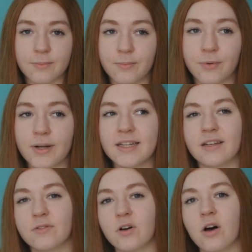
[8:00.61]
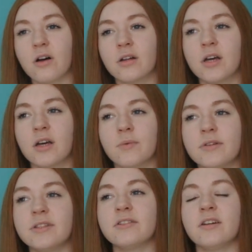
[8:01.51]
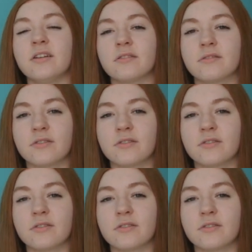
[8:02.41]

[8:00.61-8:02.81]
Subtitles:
pretty difficult. Well, it's not